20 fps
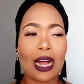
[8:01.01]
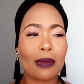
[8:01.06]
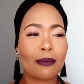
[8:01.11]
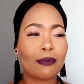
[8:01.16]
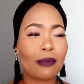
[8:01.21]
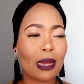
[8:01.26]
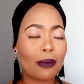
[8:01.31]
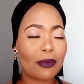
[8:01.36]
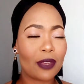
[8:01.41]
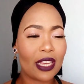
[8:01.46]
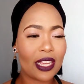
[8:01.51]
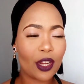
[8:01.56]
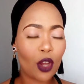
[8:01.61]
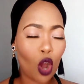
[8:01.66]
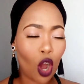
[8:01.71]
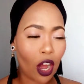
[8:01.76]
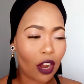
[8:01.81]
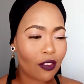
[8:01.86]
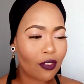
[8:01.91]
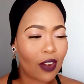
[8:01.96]
I'm, I'm getting
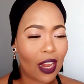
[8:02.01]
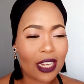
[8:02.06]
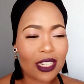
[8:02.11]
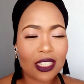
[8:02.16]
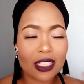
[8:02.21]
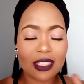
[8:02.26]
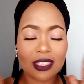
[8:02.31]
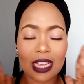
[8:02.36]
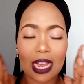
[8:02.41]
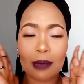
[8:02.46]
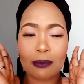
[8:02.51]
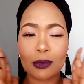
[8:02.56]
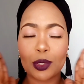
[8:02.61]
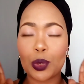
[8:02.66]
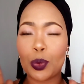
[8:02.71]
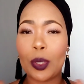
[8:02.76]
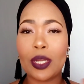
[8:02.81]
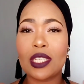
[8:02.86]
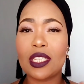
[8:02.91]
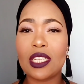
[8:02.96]
hot flashes. I'm
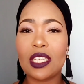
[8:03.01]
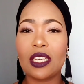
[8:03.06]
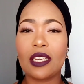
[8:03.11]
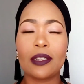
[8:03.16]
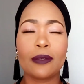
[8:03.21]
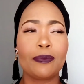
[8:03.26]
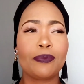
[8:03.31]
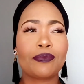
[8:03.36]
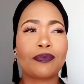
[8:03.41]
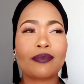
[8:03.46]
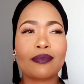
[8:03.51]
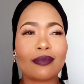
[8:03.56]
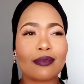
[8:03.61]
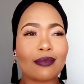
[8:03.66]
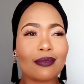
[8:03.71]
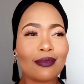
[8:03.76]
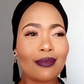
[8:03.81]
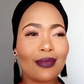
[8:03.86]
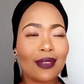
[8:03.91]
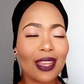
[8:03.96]
sweating.
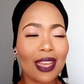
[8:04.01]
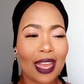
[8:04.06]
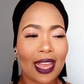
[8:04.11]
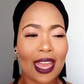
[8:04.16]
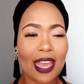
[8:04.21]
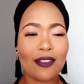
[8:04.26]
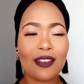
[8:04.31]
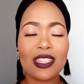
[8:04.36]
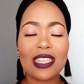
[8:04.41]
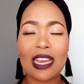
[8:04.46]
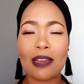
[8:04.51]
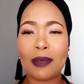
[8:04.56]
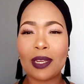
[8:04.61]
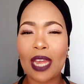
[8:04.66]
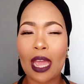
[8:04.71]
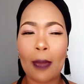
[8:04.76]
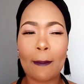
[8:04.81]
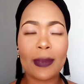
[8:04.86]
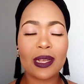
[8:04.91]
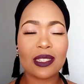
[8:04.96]
Every time it
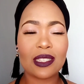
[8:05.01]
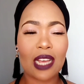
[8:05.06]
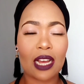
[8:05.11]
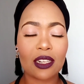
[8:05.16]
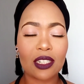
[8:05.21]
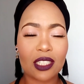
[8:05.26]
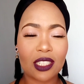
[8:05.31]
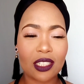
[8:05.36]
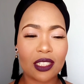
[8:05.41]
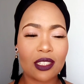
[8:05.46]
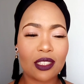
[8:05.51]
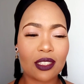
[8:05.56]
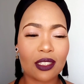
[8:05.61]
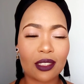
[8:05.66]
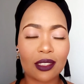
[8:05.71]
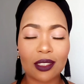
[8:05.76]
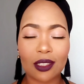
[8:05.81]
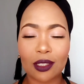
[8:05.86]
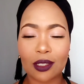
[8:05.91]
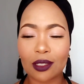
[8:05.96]
happens, I'll
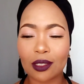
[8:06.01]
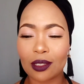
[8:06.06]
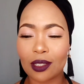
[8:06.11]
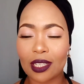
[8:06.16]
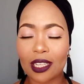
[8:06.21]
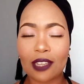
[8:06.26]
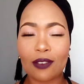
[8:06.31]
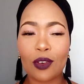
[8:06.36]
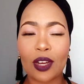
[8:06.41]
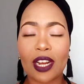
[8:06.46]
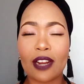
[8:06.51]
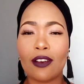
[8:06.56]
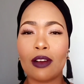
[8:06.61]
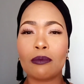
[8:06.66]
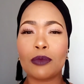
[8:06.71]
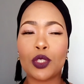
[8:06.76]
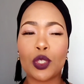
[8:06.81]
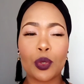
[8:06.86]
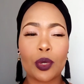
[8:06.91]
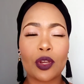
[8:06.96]
just leave whatever
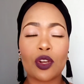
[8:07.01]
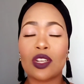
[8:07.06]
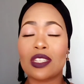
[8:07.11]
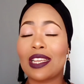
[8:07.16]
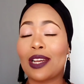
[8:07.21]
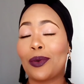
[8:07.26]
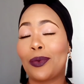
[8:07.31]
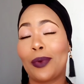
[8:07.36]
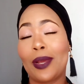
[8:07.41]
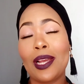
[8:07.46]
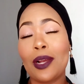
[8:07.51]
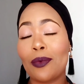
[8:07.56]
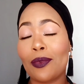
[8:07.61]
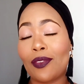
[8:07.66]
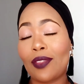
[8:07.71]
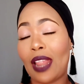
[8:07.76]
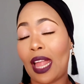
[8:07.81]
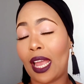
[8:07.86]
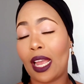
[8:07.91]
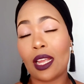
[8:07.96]
I'm doing because I work
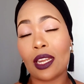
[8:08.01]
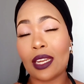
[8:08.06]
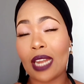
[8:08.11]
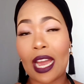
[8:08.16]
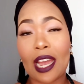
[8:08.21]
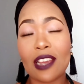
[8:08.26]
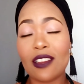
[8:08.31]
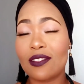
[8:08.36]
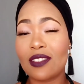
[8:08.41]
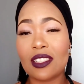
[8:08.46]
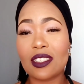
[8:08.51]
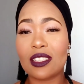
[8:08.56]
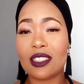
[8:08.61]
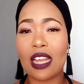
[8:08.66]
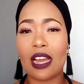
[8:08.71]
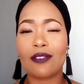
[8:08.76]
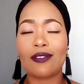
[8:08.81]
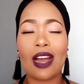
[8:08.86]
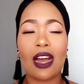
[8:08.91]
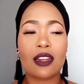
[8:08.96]
with like knives and
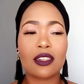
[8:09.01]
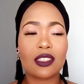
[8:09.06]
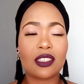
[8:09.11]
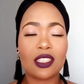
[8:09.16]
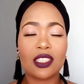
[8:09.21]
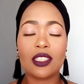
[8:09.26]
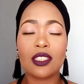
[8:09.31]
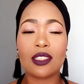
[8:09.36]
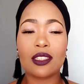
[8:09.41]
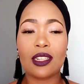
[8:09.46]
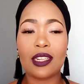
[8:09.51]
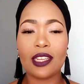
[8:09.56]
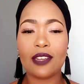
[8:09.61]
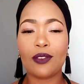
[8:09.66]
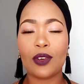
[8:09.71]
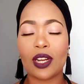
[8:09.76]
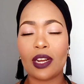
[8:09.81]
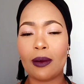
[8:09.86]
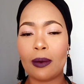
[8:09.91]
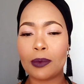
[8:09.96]
stuff. I'll just leave
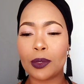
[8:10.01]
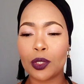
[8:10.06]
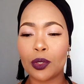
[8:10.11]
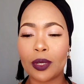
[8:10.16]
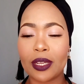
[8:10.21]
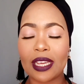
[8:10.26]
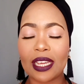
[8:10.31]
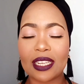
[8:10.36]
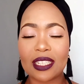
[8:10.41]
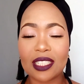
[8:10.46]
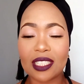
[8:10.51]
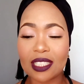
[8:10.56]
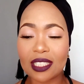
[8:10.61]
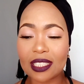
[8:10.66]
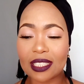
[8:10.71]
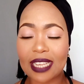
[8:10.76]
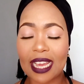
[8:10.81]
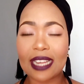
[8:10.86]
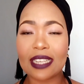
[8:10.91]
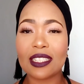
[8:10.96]
whatever I'm doing and just
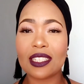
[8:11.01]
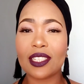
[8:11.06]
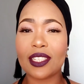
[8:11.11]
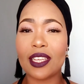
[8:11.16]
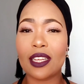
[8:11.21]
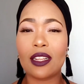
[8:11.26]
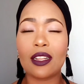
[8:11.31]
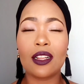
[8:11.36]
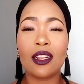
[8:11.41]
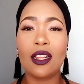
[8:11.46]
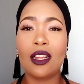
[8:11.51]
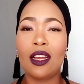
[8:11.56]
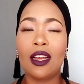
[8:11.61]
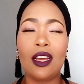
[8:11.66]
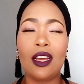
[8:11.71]
stand still.